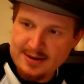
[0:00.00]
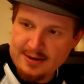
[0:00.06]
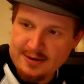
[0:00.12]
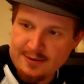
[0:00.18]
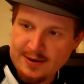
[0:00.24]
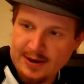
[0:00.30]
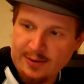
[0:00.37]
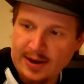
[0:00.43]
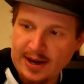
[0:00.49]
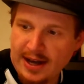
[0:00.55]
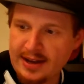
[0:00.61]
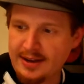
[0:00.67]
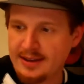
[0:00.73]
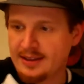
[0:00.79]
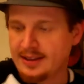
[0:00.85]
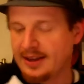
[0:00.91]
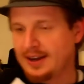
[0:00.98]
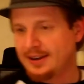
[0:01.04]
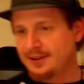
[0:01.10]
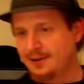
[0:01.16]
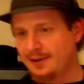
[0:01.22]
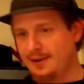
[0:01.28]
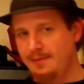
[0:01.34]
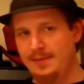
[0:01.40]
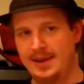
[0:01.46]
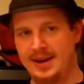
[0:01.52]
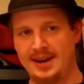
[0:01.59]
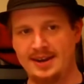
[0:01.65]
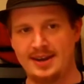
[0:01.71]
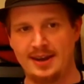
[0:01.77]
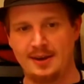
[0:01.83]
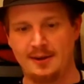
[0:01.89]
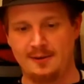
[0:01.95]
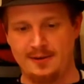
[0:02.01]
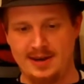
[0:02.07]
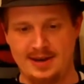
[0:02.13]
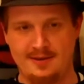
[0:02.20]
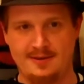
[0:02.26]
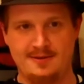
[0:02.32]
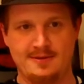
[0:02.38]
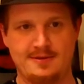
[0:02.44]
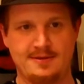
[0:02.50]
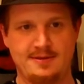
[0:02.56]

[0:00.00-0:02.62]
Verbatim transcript: All right, we've got under a minute to go now.